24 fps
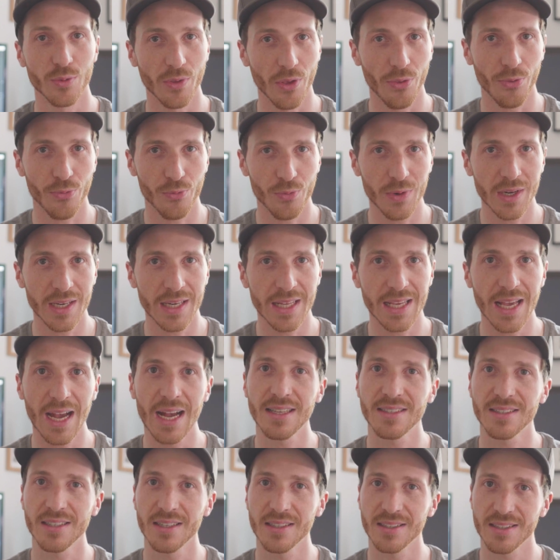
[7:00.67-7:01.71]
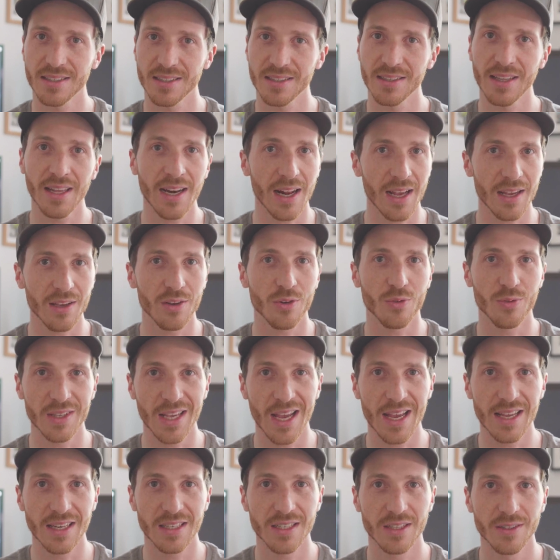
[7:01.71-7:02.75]
to the 3D assets that I
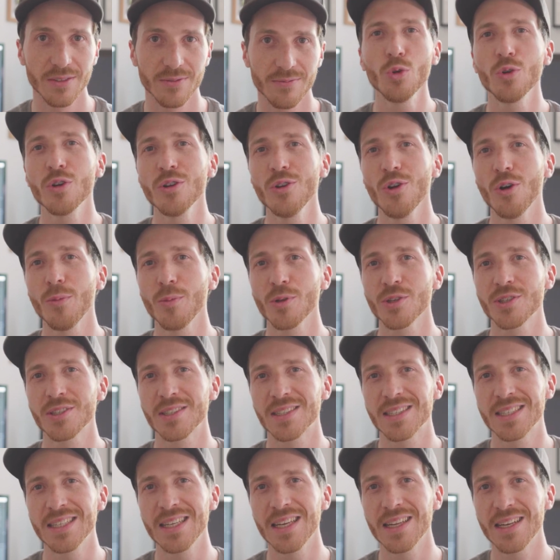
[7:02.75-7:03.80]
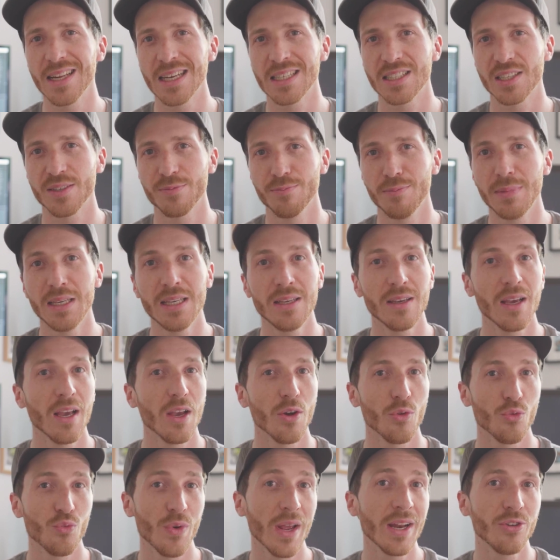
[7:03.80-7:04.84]
create. You could almost see it as me
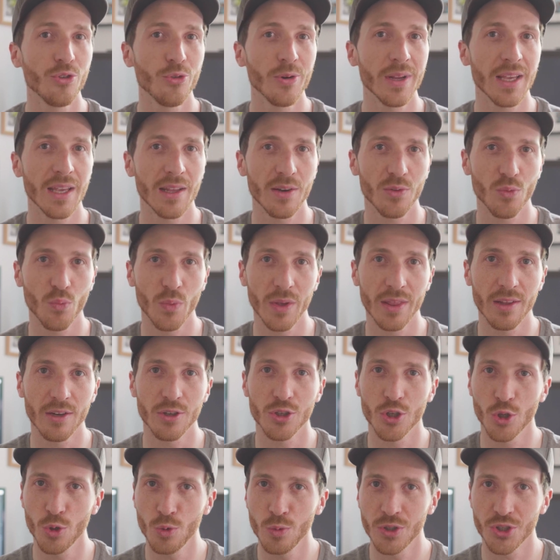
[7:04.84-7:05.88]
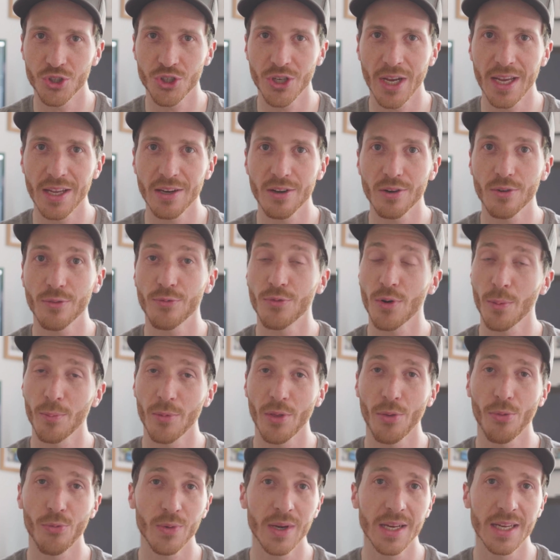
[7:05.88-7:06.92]
rendering it with a toon shader from
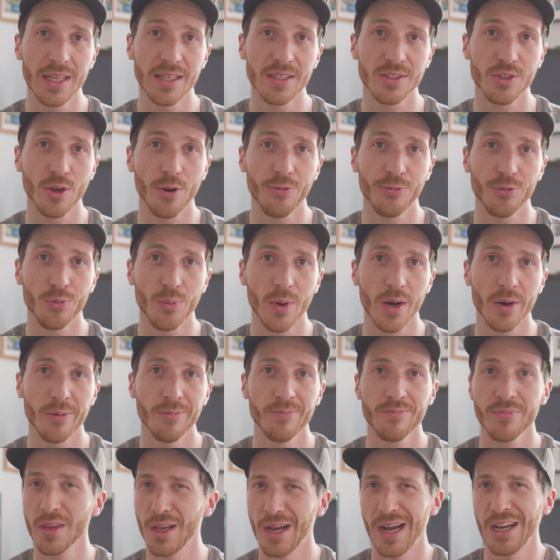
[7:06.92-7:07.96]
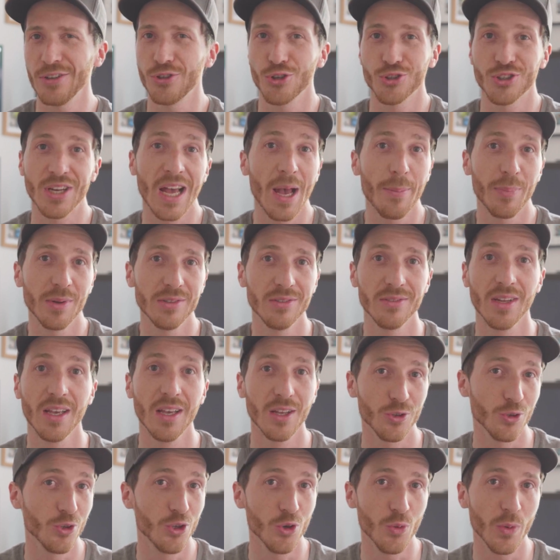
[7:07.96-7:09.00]
the 3D software. I just happen
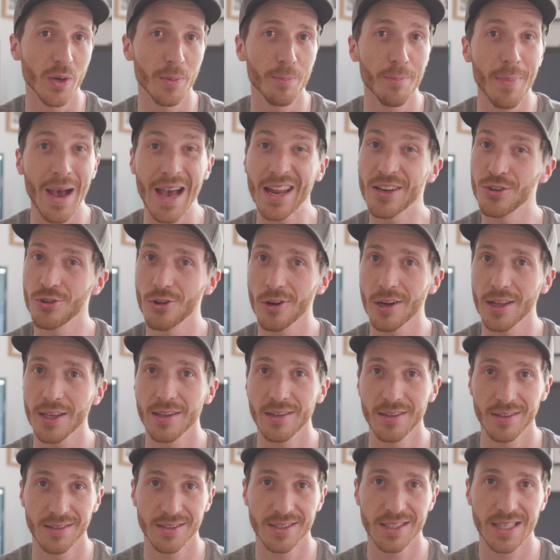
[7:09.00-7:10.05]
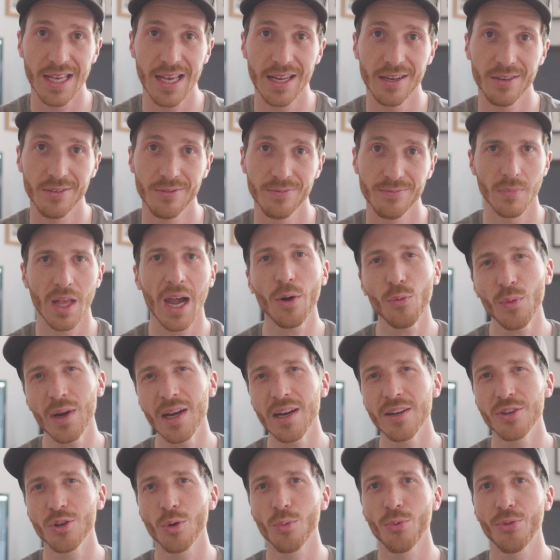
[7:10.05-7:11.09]
to do it manually instead. I
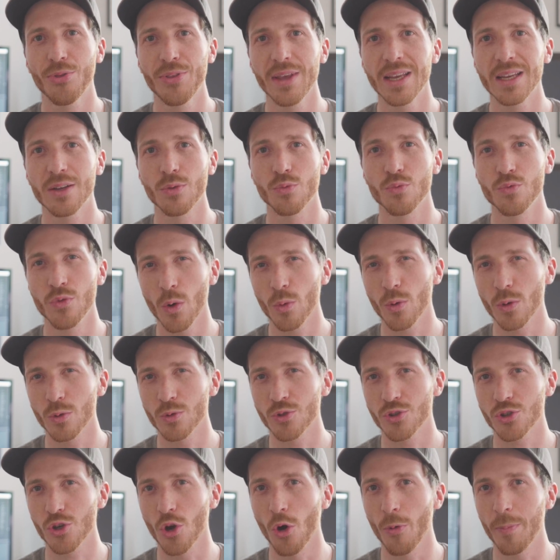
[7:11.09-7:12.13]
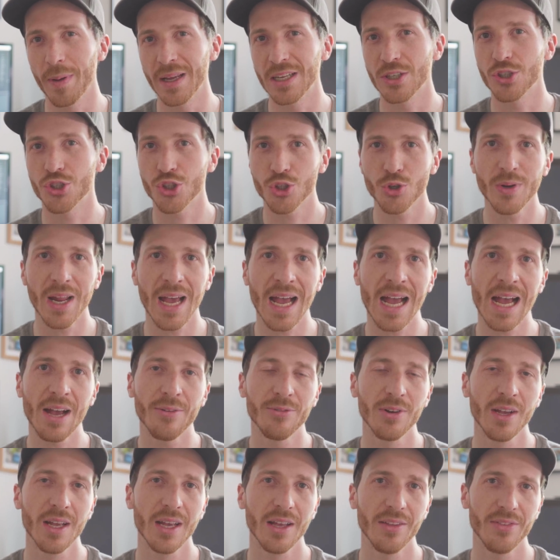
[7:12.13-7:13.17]
really don't think rotoscoping should
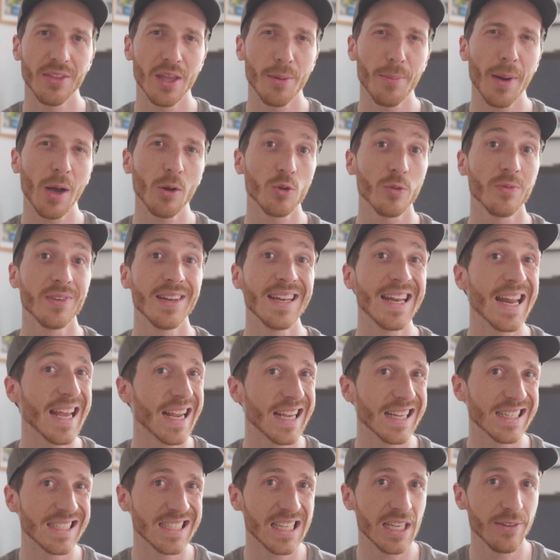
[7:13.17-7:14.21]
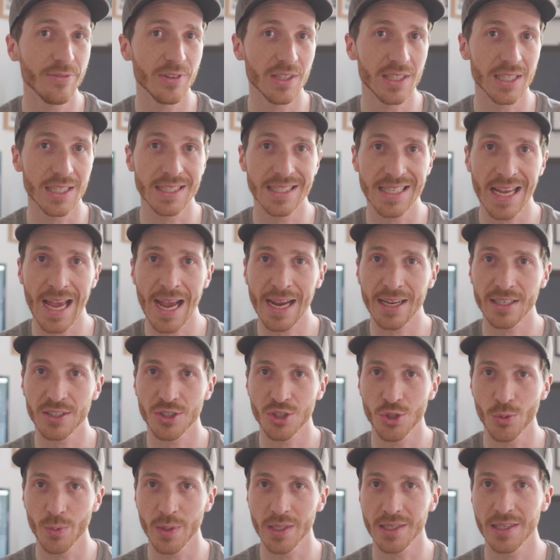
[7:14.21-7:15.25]
have the amount of negativity
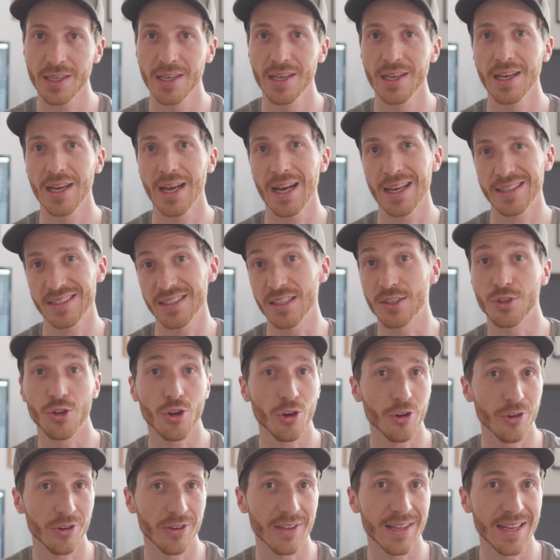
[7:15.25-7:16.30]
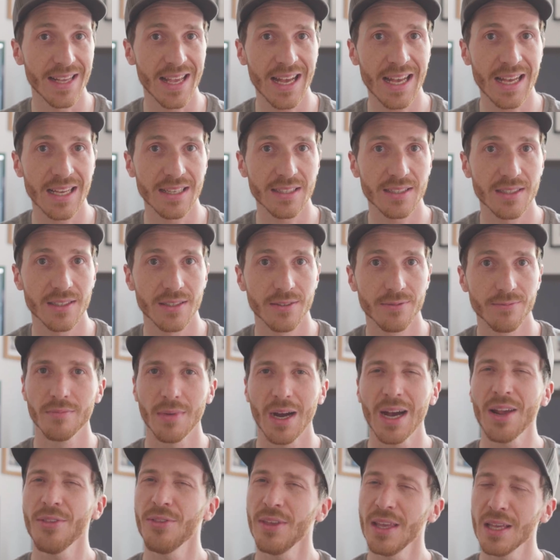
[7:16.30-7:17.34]
tagged to it as it currently has.
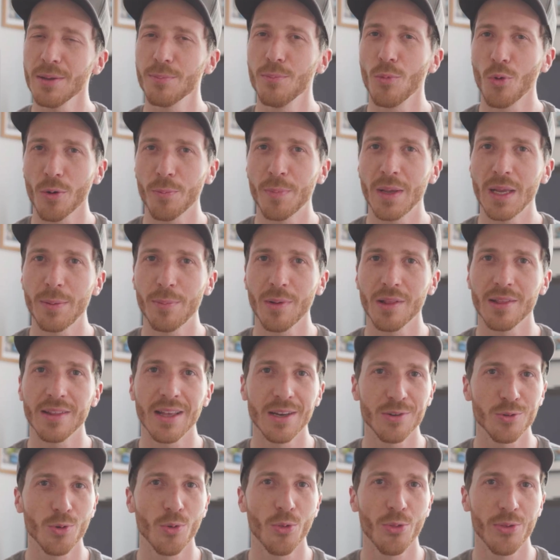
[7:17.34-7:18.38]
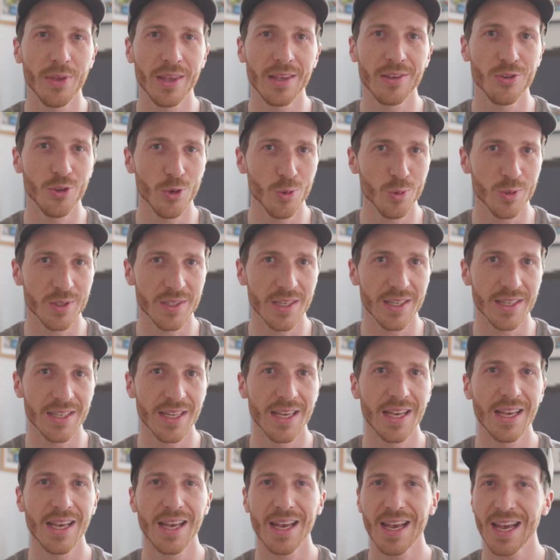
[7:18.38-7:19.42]
I think more people than you think use it
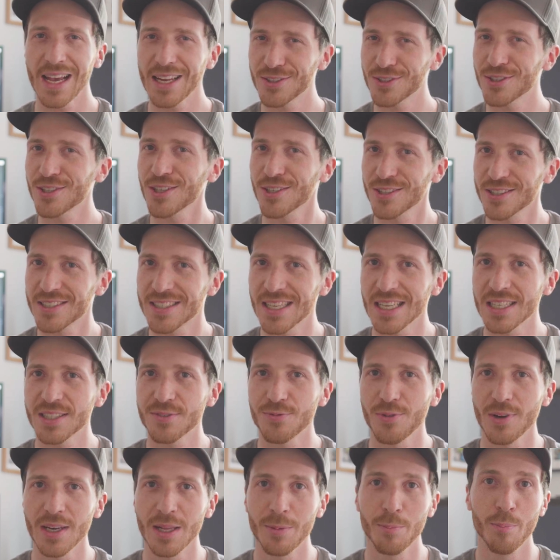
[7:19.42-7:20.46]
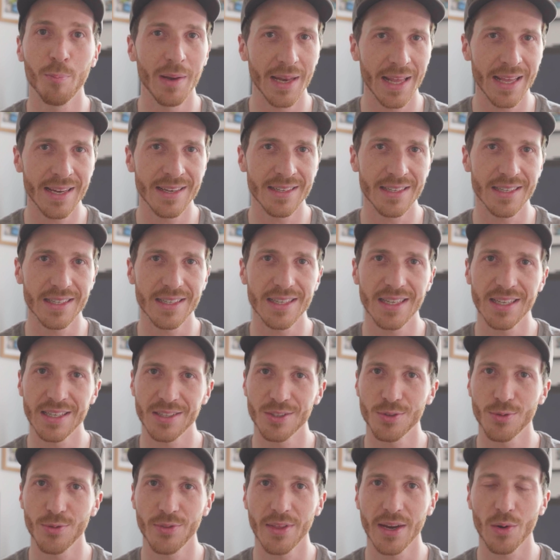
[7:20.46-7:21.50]
and successfully blend it
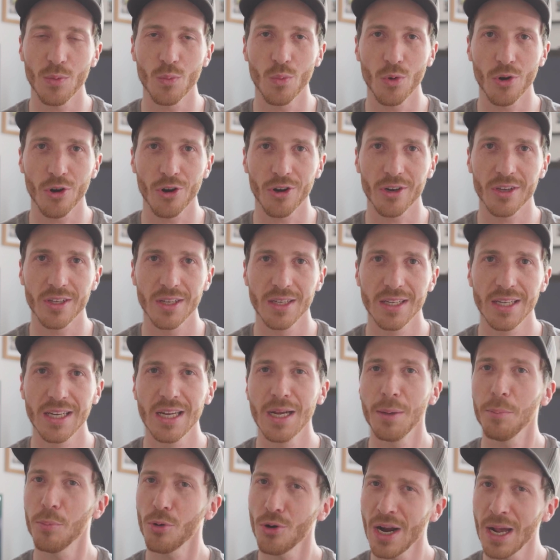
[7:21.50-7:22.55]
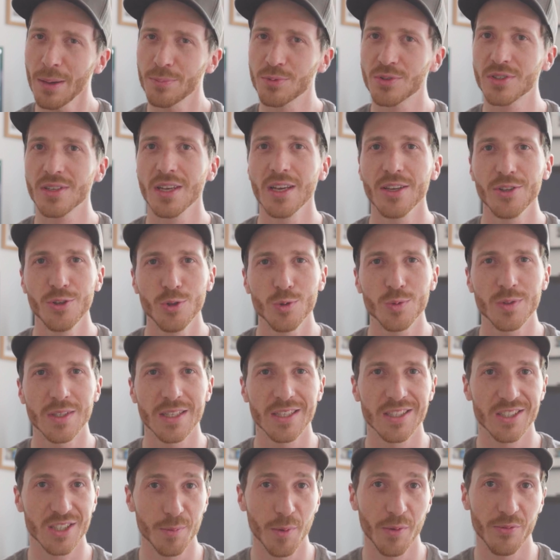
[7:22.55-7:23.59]
into their work, perhaps
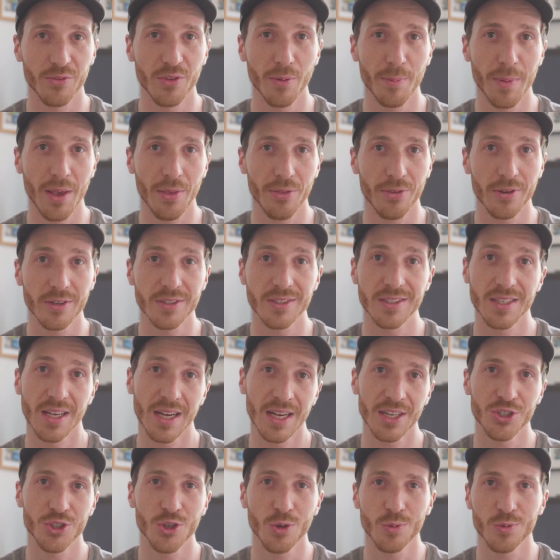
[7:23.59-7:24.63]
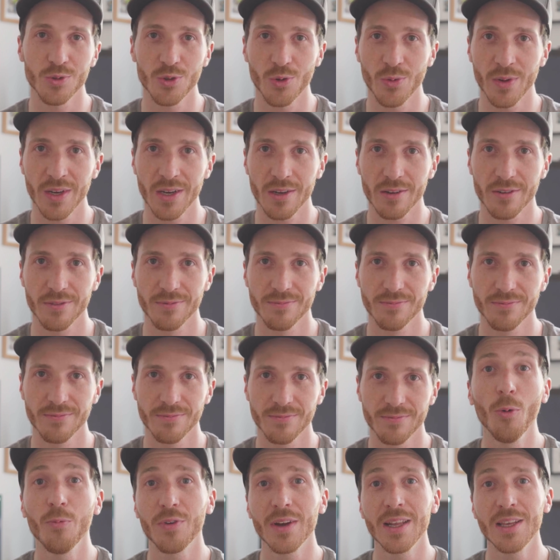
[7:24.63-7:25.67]
using some of the methods I showed you here.
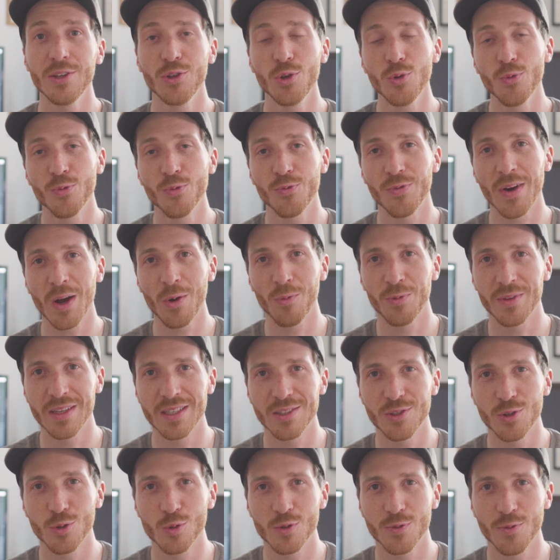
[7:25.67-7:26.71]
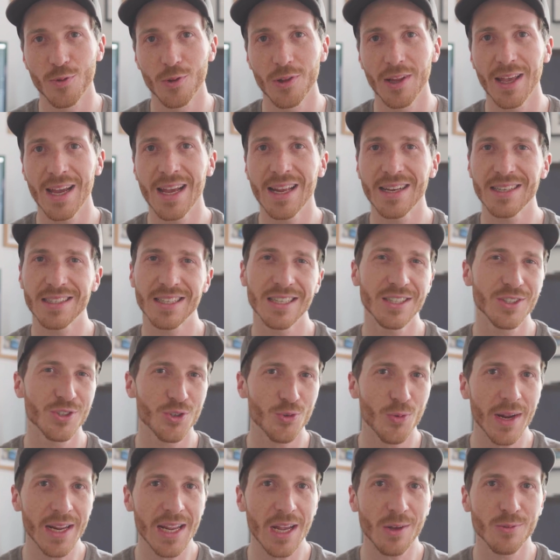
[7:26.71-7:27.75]
Hopefully you found this useful and can
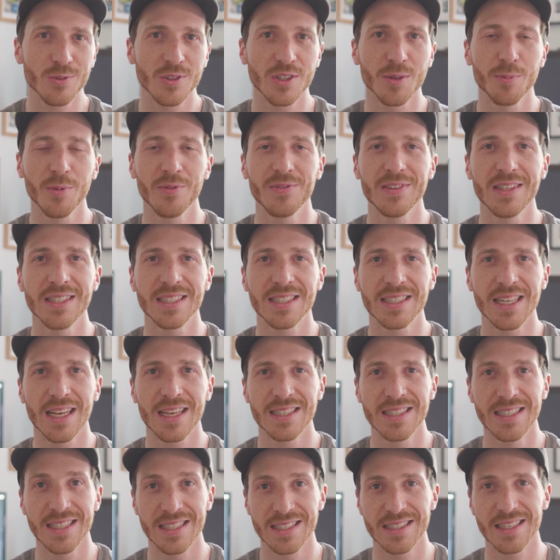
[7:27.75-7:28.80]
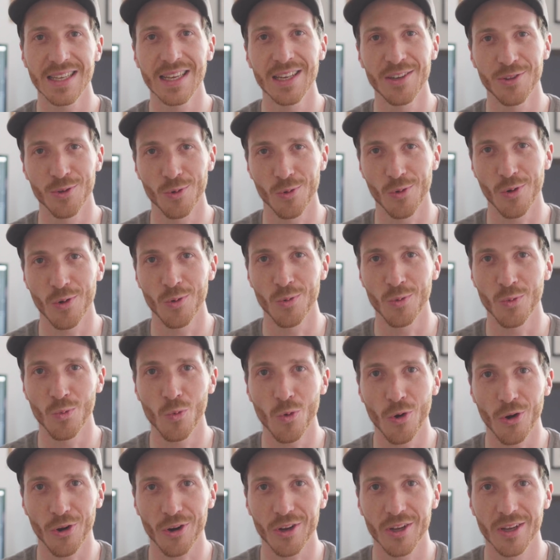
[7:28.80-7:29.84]
try out some of these techniques in your own
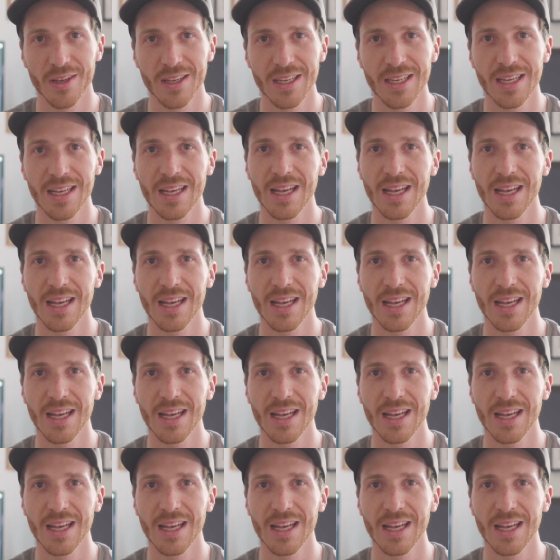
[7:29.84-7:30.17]
work.